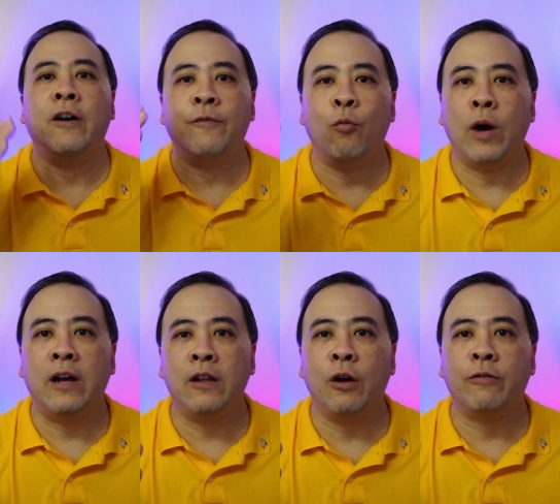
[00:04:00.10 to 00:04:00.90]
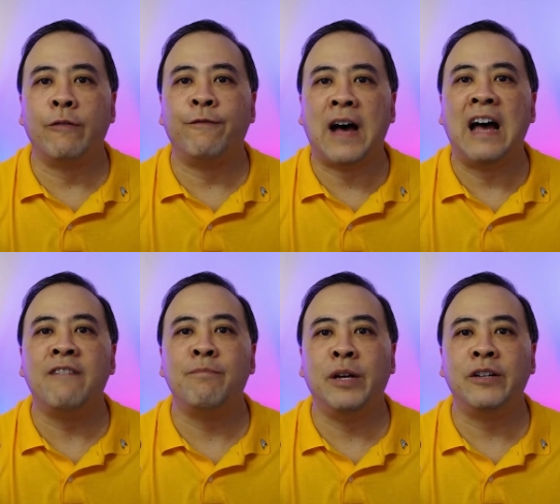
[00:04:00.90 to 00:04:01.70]
of well over
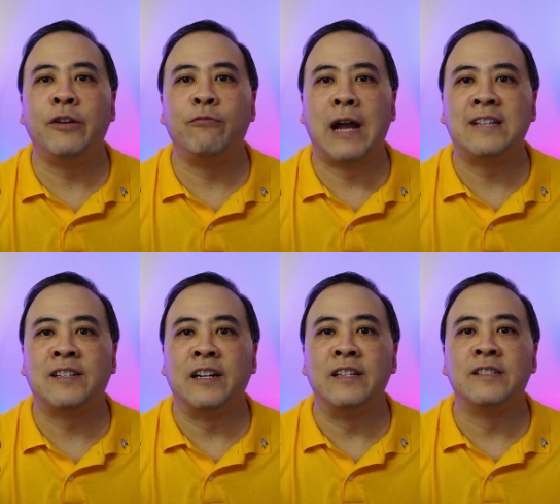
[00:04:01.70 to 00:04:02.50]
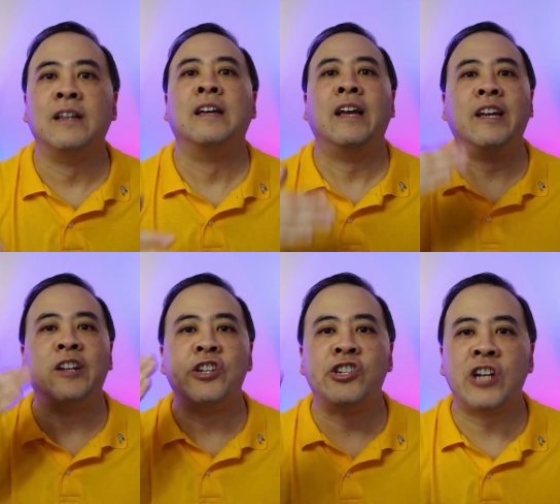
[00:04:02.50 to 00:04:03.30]
5 million residents, it
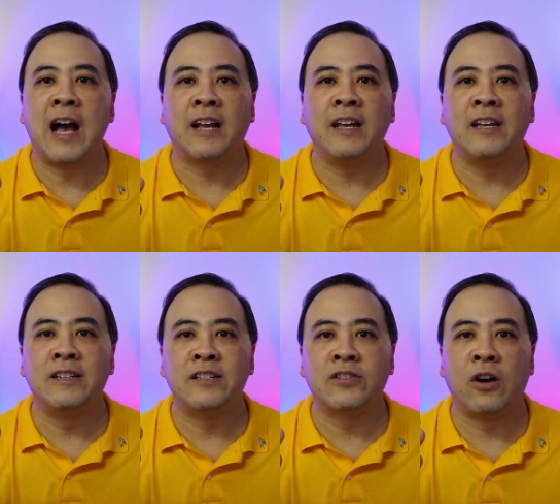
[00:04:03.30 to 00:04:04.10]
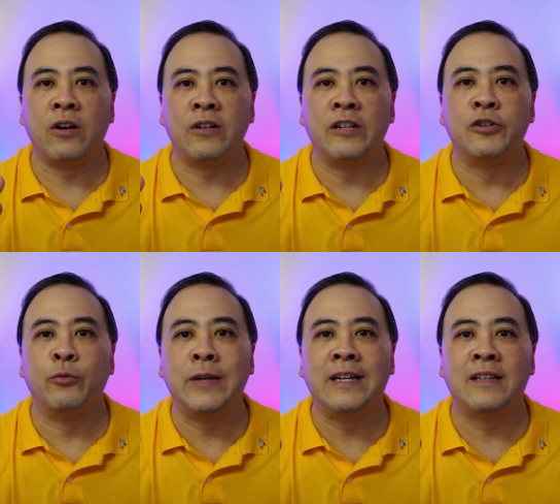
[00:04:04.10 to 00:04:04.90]
is shocking and disheartening to
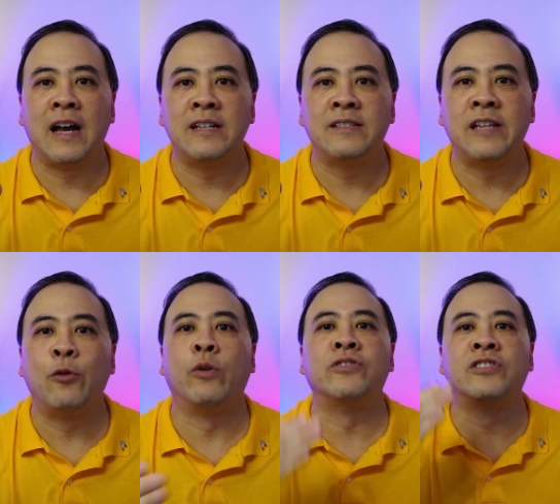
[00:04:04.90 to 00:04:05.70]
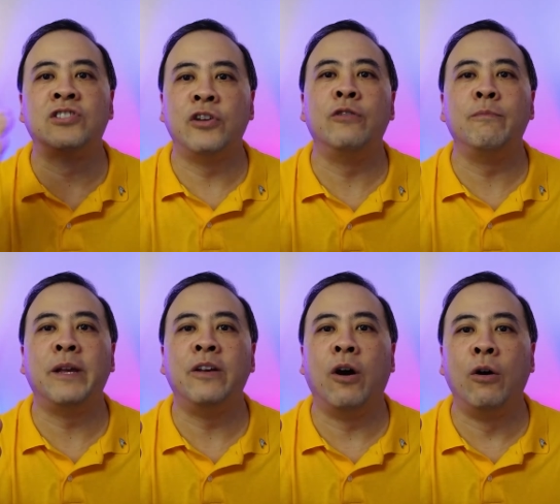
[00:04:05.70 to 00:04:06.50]
realize there will soon
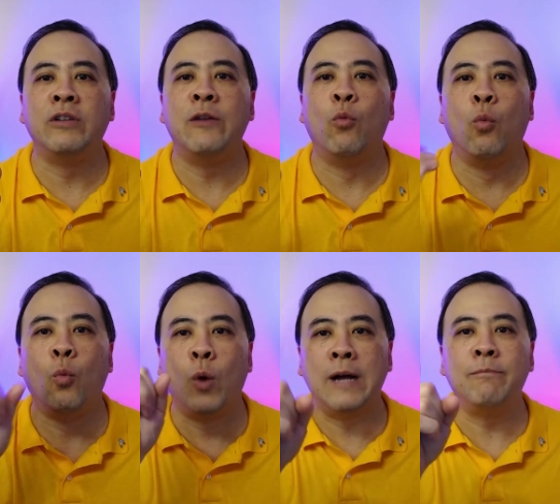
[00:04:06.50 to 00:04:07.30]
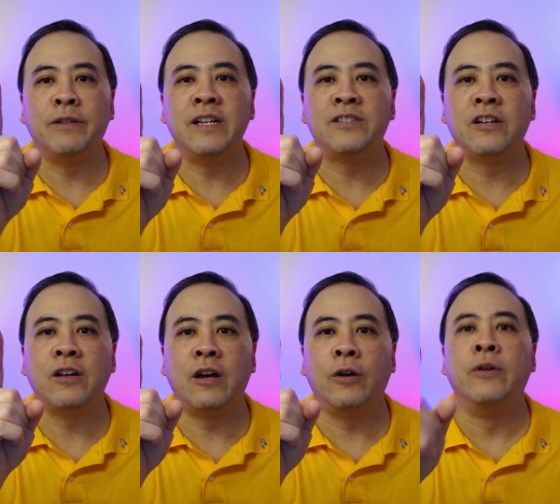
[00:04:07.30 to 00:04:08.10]
be only one place to
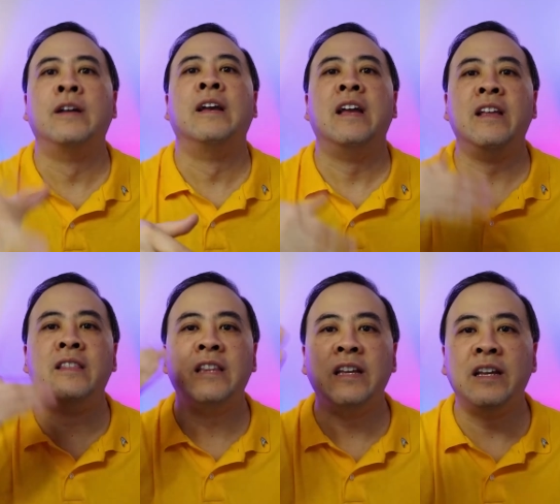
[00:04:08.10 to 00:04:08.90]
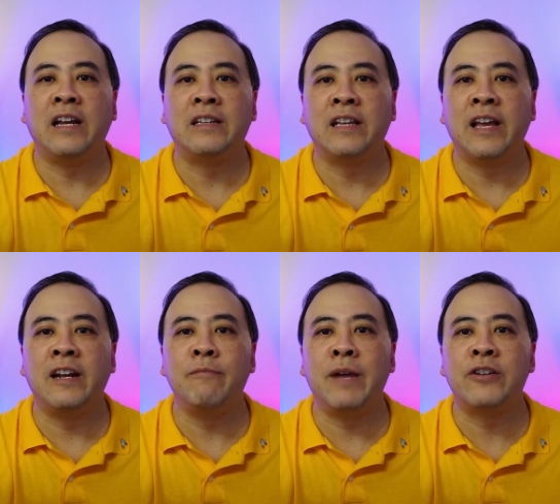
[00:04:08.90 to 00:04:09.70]
go in the
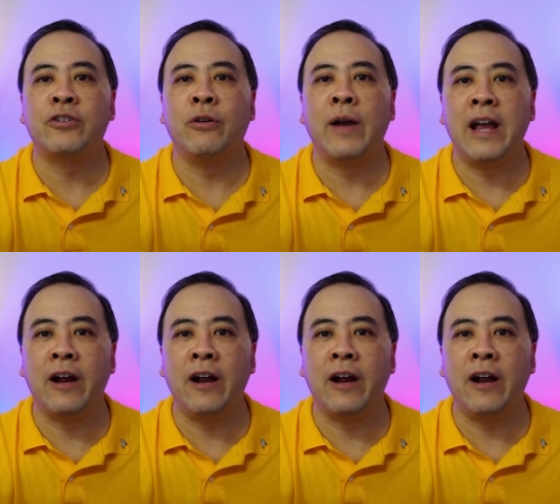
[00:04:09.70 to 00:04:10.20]
Atlanta metro